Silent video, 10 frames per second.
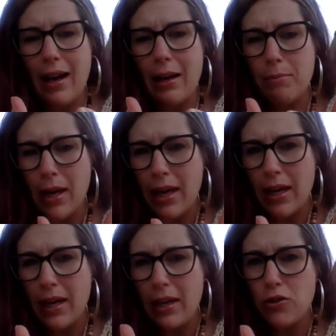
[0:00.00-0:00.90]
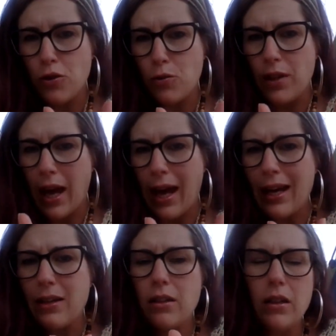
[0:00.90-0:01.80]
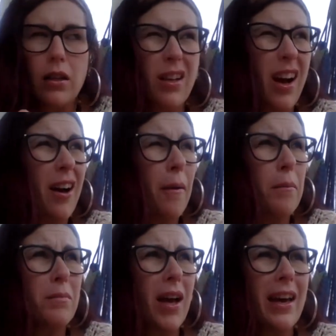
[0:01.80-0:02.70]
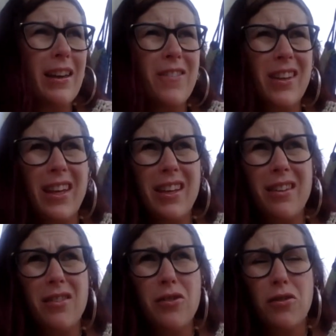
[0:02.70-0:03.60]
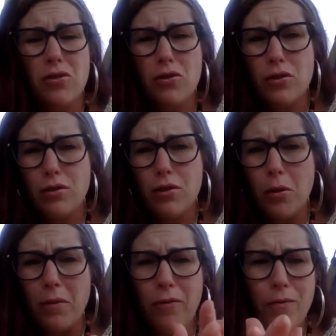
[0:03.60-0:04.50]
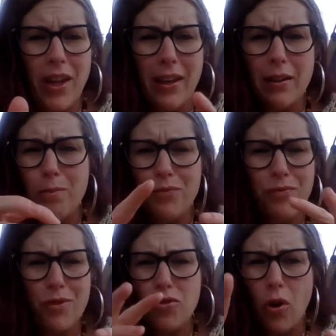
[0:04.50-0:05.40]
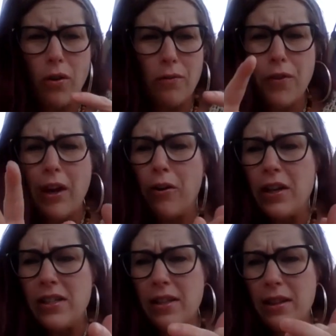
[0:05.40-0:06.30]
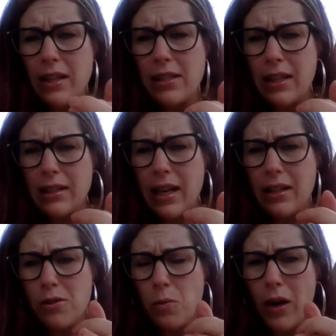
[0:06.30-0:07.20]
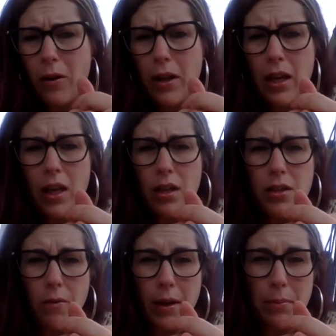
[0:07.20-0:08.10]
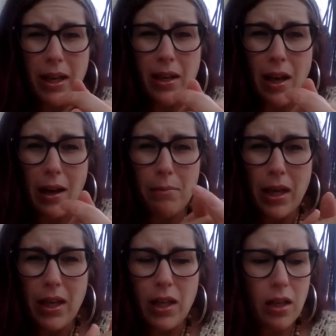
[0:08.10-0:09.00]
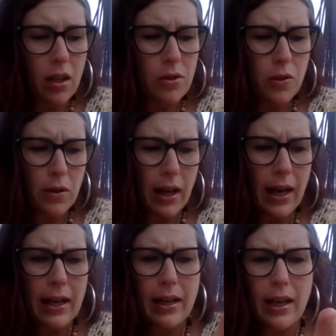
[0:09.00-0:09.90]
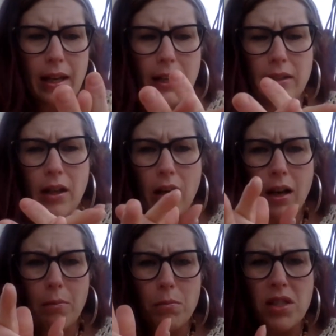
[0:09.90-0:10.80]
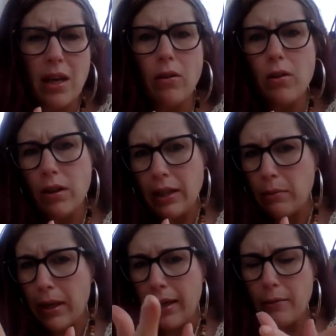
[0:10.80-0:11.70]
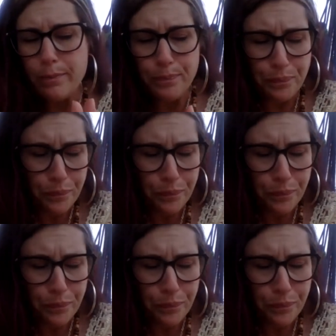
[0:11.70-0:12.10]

I may do that. I even like doing like drawing fairies and things like that as well. So I may do that and sell it on eBay.